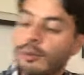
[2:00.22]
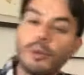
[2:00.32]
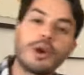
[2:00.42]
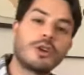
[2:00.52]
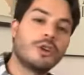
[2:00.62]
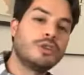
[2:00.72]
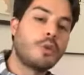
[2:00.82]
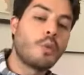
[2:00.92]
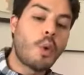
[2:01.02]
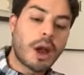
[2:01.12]
we are
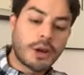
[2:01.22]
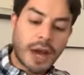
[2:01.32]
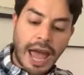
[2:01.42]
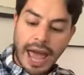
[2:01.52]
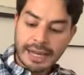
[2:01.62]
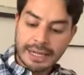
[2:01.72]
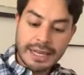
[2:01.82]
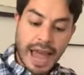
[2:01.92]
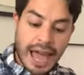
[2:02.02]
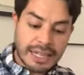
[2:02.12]
using water at
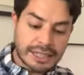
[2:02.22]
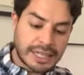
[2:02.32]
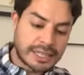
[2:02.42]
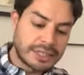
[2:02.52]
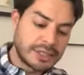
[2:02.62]
90 Celsius